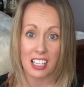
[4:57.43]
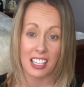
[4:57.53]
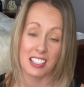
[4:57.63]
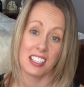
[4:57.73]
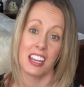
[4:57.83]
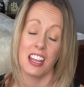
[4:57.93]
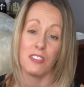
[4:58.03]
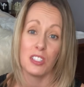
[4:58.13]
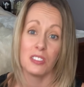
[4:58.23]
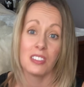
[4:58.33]
Like I said, if
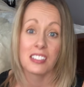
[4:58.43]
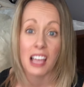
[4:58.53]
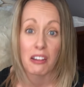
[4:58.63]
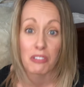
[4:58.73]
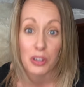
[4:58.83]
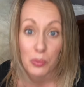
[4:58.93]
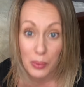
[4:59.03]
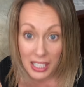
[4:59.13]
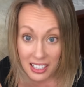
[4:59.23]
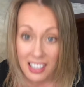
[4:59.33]
you do this every
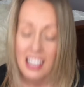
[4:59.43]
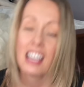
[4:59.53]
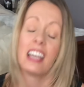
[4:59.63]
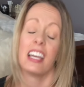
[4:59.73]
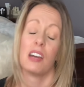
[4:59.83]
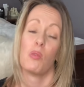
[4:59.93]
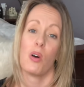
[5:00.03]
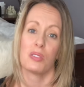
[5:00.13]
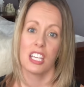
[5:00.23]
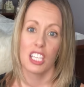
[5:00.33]
week, It
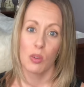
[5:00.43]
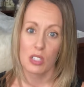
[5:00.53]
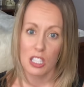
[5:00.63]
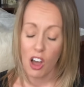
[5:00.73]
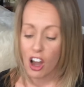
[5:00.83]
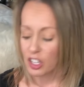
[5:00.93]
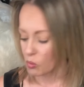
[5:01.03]
won't take you as long.